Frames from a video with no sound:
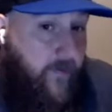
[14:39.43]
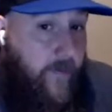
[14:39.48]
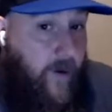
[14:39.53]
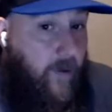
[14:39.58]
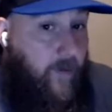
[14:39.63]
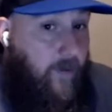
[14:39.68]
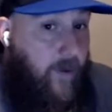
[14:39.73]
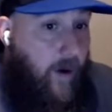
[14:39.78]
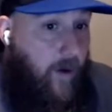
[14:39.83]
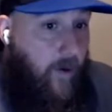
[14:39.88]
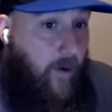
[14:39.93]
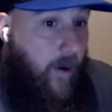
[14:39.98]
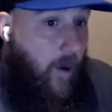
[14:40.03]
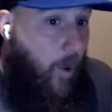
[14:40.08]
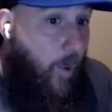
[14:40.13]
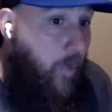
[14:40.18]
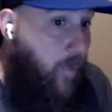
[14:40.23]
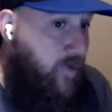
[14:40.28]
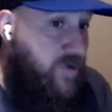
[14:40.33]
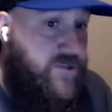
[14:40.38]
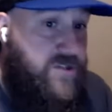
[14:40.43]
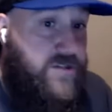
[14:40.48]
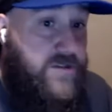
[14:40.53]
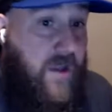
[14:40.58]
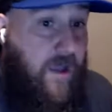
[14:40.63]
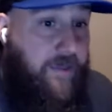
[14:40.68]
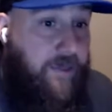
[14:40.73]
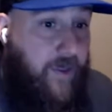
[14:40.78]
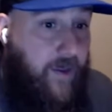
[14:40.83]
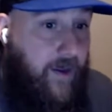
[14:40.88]
are almost
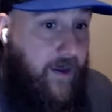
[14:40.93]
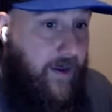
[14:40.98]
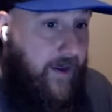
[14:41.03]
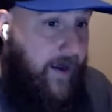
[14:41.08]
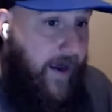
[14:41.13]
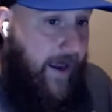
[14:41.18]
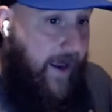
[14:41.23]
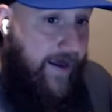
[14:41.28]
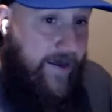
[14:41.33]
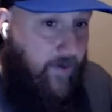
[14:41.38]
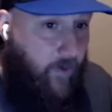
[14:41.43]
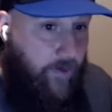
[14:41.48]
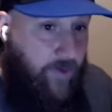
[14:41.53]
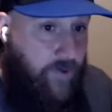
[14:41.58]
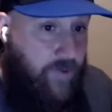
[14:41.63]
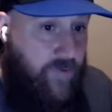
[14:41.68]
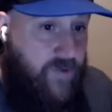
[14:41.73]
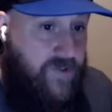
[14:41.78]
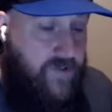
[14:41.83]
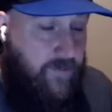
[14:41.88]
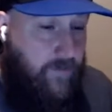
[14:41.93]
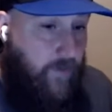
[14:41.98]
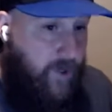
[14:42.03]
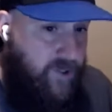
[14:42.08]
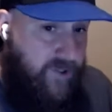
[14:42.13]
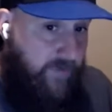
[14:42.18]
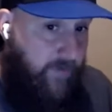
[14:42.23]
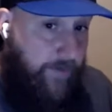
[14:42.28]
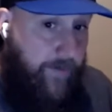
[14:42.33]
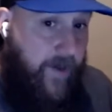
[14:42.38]
nothing. And I don't use
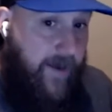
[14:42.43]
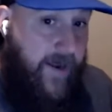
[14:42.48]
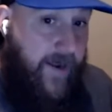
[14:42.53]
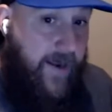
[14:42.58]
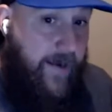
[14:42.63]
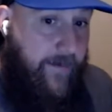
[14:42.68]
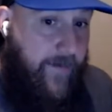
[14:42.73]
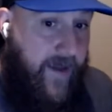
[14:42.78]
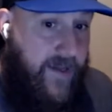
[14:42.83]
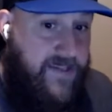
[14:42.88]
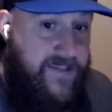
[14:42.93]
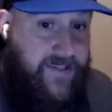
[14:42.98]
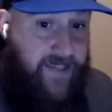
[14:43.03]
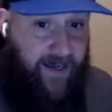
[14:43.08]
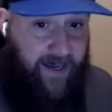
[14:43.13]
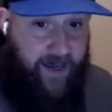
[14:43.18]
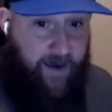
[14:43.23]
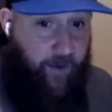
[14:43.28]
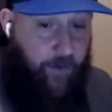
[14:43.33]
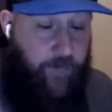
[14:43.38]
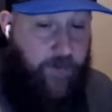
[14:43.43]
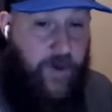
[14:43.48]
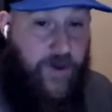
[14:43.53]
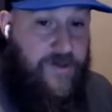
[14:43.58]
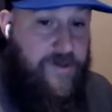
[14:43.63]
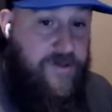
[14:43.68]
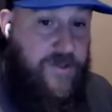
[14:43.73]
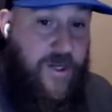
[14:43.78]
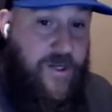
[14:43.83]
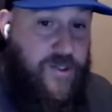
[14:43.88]
much of a butt end on my stick. I know
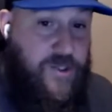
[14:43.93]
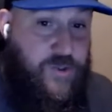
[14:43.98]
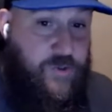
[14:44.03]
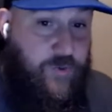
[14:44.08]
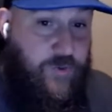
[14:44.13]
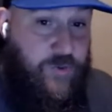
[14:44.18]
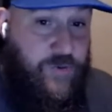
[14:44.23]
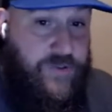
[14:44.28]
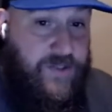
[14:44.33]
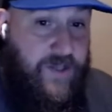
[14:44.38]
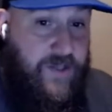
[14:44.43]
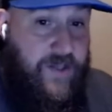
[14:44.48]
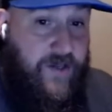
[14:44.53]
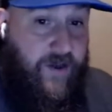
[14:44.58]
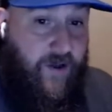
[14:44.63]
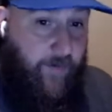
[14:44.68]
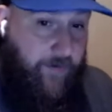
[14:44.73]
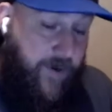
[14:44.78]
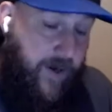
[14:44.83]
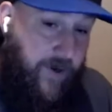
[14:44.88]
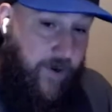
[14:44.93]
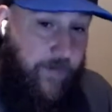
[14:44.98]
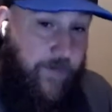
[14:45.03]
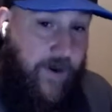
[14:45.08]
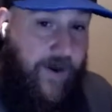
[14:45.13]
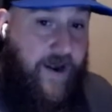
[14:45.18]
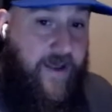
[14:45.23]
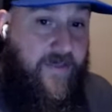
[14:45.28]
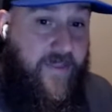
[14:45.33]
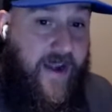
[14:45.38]
Dutch, you use a bigger
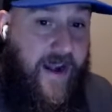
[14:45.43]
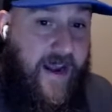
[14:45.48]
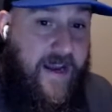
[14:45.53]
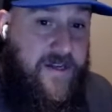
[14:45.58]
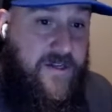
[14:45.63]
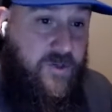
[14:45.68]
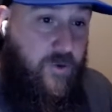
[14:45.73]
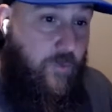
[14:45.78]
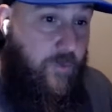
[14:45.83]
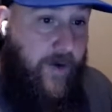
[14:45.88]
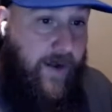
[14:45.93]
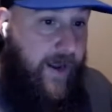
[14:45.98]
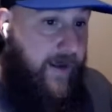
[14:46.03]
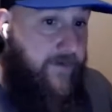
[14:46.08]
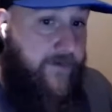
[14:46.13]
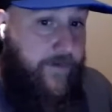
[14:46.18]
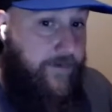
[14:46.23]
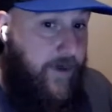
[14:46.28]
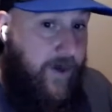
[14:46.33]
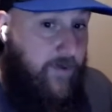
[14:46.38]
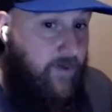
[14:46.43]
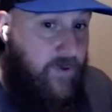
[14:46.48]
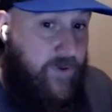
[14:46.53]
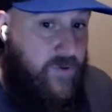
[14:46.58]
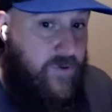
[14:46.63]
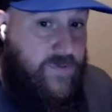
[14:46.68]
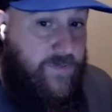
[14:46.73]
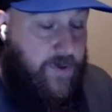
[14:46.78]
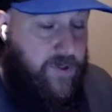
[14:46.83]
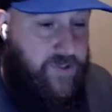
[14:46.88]
butt end than I do, but I barely
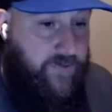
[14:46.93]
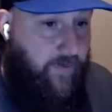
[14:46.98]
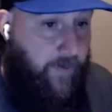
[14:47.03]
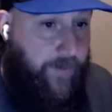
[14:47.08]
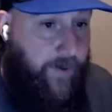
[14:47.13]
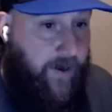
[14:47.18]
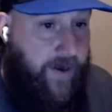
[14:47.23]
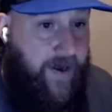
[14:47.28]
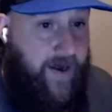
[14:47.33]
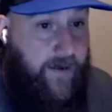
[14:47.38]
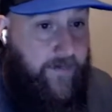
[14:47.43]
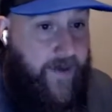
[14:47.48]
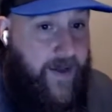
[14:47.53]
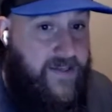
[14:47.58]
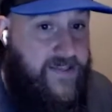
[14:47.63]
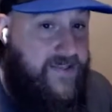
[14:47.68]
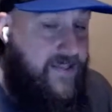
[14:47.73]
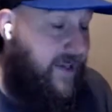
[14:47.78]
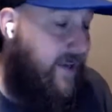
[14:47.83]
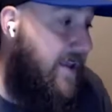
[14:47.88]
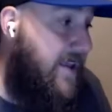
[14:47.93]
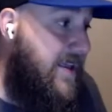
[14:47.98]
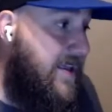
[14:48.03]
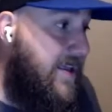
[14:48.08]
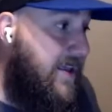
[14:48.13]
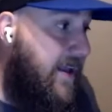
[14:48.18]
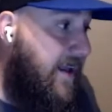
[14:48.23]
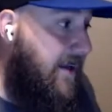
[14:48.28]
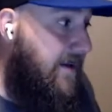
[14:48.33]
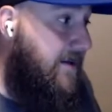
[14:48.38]
use much of a butt end on my stick.
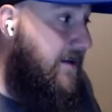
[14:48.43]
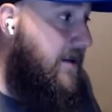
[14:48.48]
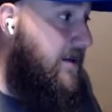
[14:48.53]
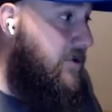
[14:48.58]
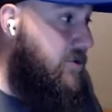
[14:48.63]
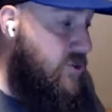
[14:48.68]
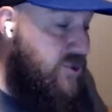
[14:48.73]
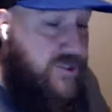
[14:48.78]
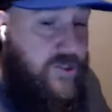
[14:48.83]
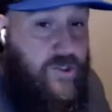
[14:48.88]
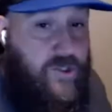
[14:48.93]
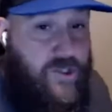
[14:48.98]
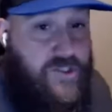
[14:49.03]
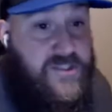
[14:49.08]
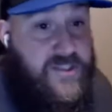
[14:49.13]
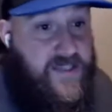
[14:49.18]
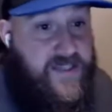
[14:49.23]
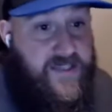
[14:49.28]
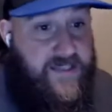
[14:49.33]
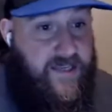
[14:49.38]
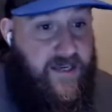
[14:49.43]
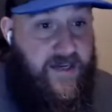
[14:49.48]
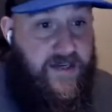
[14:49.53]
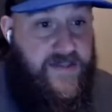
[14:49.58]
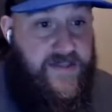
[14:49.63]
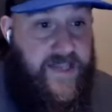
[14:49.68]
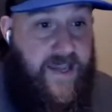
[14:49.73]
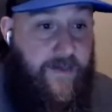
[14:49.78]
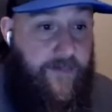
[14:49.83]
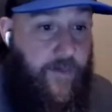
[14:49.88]
And just as an
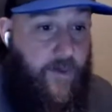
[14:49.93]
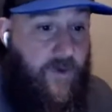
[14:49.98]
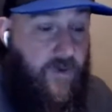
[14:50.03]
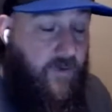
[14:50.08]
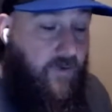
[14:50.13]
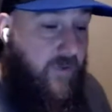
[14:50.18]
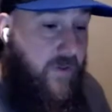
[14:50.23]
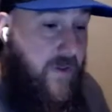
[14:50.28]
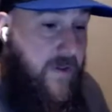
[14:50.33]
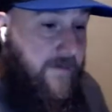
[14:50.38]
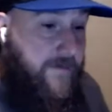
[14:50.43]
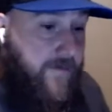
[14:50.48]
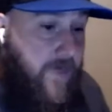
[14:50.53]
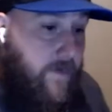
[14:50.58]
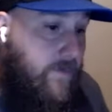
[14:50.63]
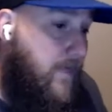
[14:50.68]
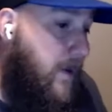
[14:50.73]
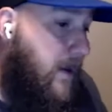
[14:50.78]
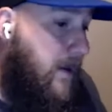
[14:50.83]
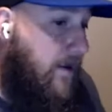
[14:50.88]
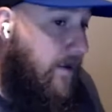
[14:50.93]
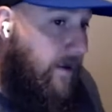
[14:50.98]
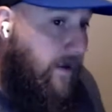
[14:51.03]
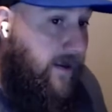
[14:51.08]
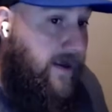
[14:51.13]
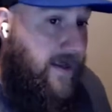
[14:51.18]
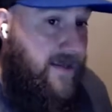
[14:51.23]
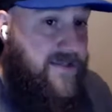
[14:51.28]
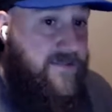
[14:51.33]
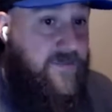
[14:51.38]
example,
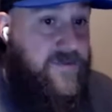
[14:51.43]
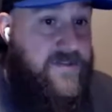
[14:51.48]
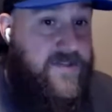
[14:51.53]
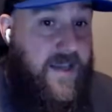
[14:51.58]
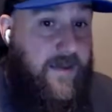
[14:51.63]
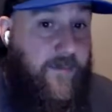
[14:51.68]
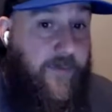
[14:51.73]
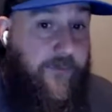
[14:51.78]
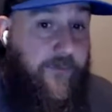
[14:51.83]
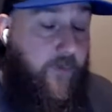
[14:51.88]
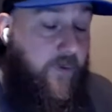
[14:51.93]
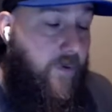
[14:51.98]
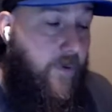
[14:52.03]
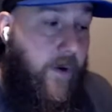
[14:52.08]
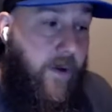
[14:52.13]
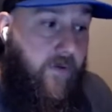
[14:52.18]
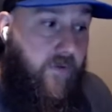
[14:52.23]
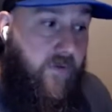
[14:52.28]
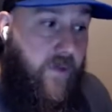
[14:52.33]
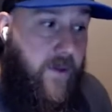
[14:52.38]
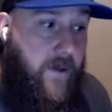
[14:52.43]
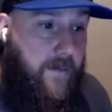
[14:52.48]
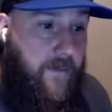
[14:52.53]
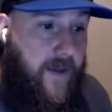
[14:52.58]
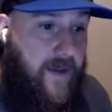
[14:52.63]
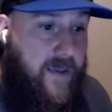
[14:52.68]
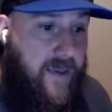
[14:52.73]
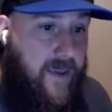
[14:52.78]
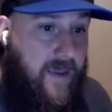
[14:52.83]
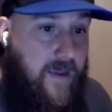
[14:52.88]
like I was saying before, is
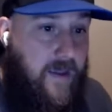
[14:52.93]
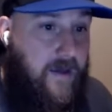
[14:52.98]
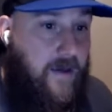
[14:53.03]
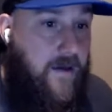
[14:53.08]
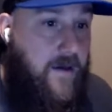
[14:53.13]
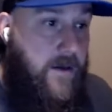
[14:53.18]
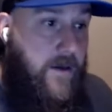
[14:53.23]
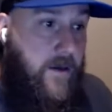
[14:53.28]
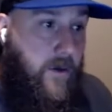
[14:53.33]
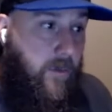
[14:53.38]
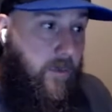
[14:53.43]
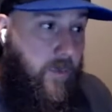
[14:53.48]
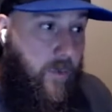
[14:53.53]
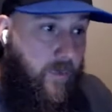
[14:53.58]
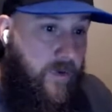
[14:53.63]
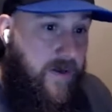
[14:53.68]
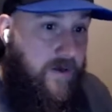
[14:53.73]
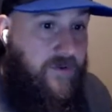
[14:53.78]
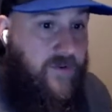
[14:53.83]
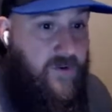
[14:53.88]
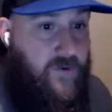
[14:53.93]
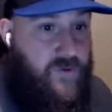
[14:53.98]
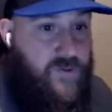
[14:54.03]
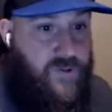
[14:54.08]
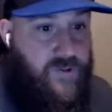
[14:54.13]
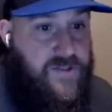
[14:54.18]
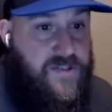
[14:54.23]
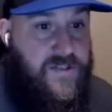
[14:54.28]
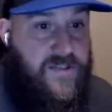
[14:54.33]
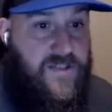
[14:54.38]
my kid, we went out to New
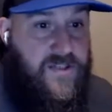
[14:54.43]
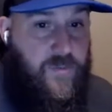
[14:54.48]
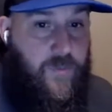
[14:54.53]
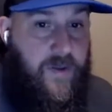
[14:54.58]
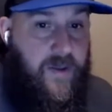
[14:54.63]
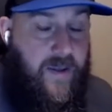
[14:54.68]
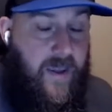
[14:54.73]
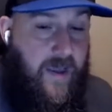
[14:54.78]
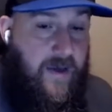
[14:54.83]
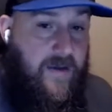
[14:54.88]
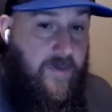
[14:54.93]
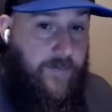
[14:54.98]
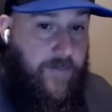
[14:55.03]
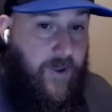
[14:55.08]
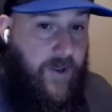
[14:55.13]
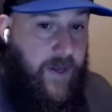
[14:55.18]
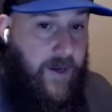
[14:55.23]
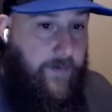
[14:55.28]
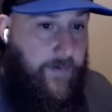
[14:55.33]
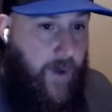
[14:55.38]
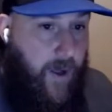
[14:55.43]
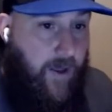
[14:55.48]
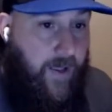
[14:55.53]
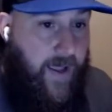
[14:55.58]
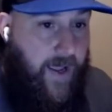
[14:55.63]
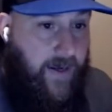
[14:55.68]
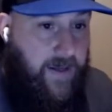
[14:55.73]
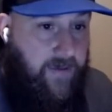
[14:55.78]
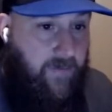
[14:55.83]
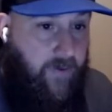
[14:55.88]
Jersey this weekend to play in a ball
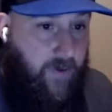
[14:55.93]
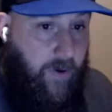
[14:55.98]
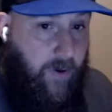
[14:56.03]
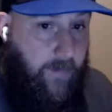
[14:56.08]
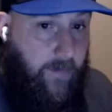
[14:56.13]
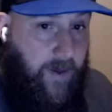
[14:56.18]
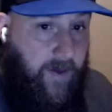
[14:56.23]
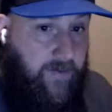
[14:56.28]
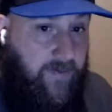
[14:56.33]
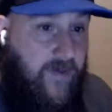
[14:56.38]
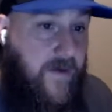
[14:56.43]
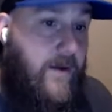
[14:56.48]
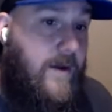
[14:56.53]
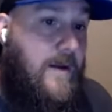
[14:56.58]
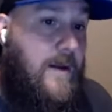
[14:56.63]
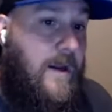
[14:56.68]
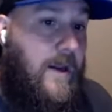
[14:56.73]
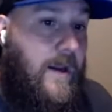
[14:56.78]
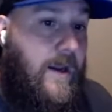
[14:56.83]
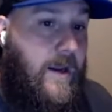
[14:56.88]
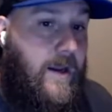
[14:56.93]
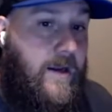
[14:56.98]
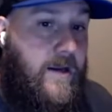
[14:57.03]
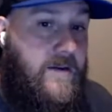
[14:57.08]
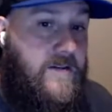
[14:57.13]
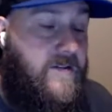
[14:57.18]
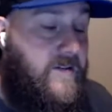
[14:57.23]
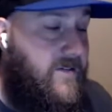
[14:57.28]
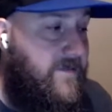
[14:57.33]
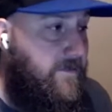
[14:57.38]
hockey tournament.
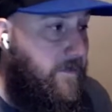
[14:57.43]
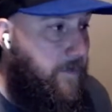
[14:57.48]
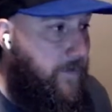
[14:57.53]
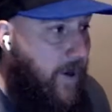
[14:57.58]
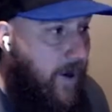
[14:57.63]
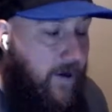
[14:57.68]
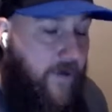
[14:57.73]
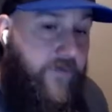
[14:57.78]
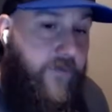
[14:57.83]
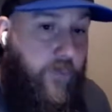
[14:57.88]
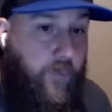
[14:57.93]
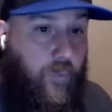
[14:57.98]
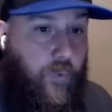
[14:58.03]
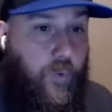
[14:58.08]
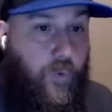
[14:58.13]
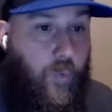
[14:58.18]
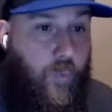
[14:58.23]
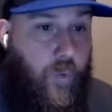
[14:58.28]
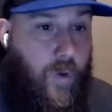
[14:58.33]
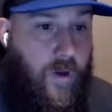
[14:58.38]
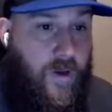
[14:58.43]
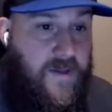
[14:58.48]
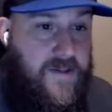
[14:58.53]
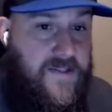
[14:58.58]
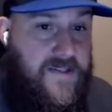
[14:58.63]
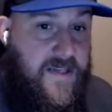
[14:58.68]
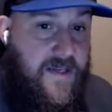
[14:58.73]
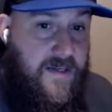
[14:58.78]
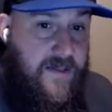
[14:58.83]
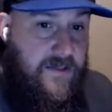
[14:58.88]
And part of the rule
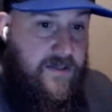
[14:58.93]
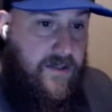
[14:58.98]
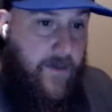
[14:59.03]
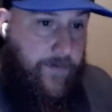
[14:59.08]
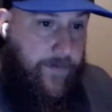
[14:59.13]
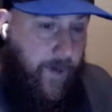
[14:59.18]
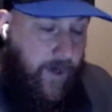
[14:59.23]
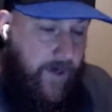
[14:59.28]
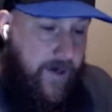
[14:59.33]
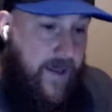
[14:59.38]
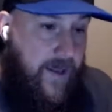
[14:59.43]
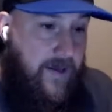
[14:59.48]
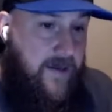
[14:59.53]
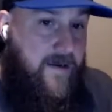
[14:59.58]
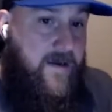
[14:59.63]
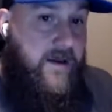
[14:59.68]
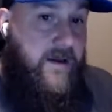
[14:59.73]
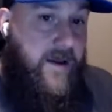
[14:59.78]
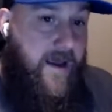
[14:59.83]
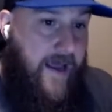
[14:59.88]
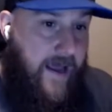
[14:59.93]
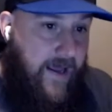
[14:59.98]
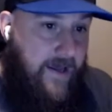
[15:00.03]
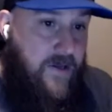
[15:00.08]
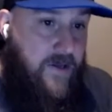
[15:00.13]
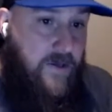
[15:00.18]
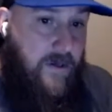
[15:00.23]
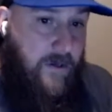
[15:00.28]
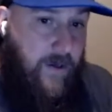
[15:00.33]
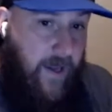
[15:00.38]
was the butt end
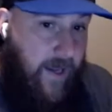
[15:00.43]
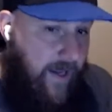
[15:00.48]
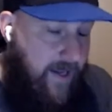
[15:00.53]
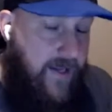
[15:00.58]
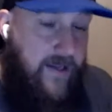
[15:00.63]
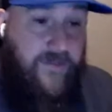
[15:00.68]
on any